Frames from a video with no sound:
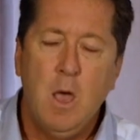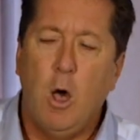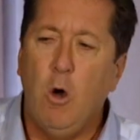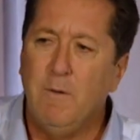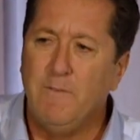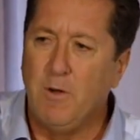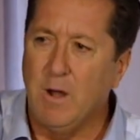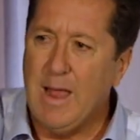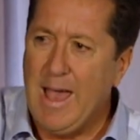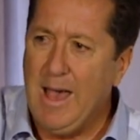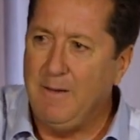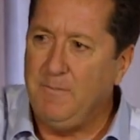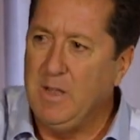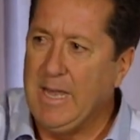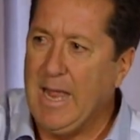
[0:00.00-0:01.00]
over
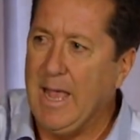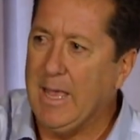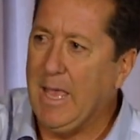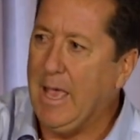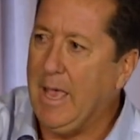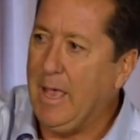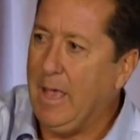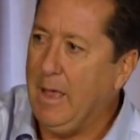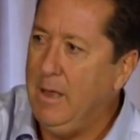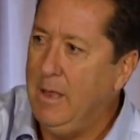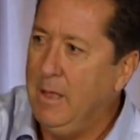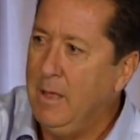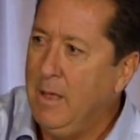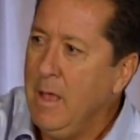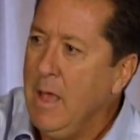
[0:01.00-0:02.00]
half a decade,
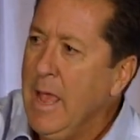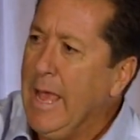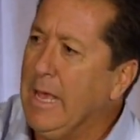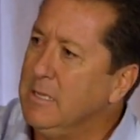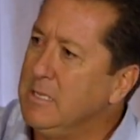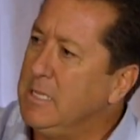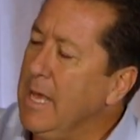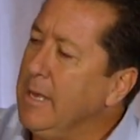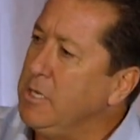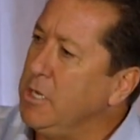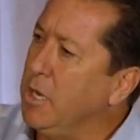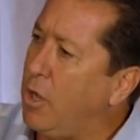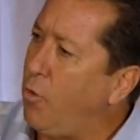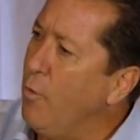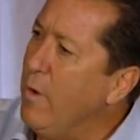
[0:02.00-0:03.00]
is that
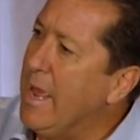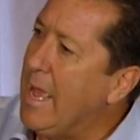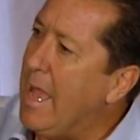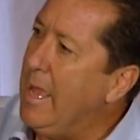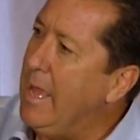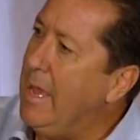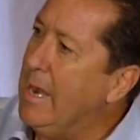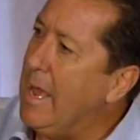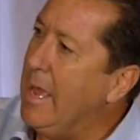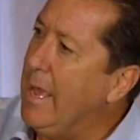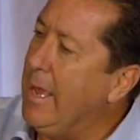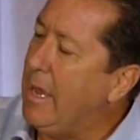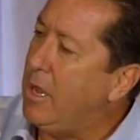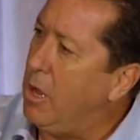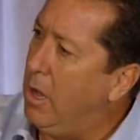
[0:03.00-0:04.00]
to create
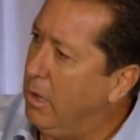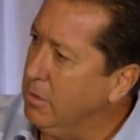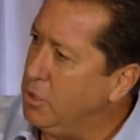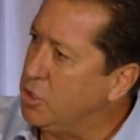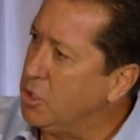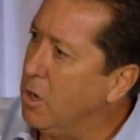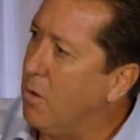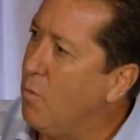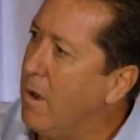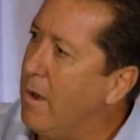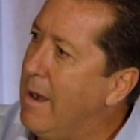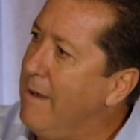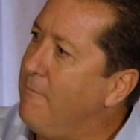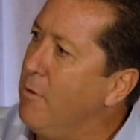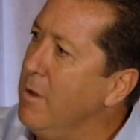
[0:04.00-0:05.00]
a culture
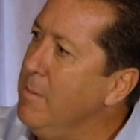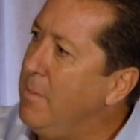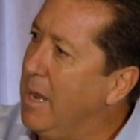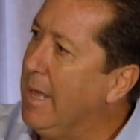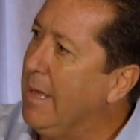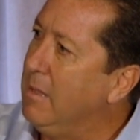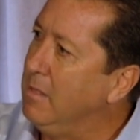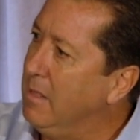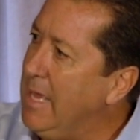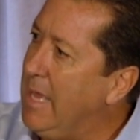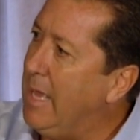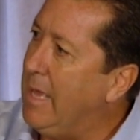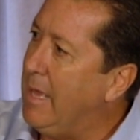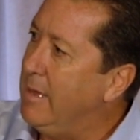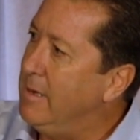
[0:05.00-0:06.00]
where everybody
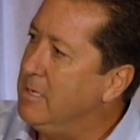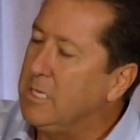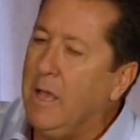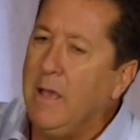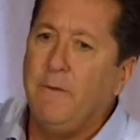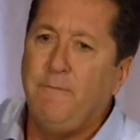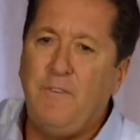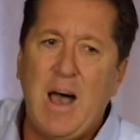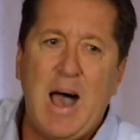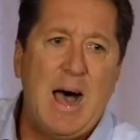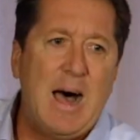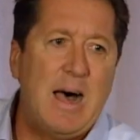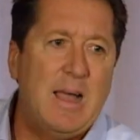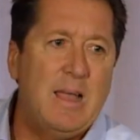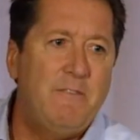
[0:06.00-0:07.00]
leads,
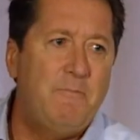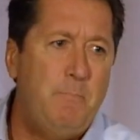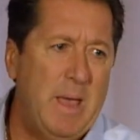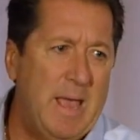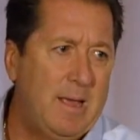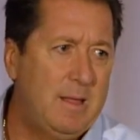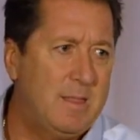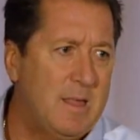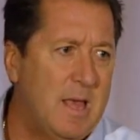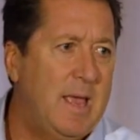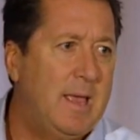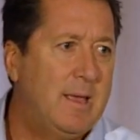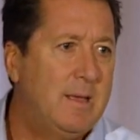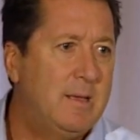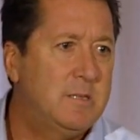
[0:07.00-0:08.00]
5 big
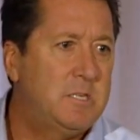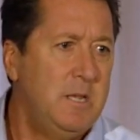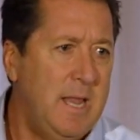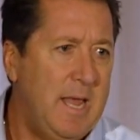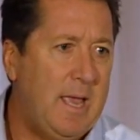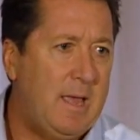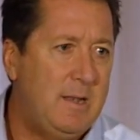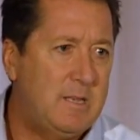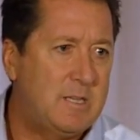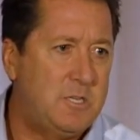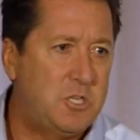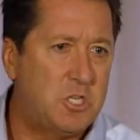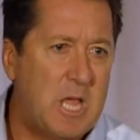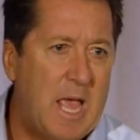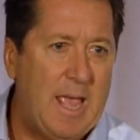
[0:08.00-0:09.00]
things need to
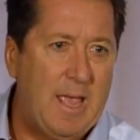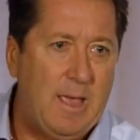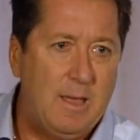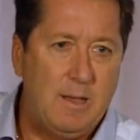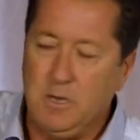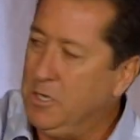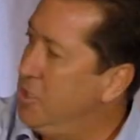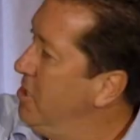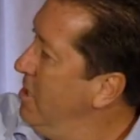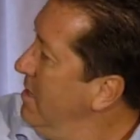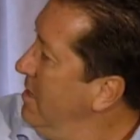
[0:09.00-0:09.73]
change.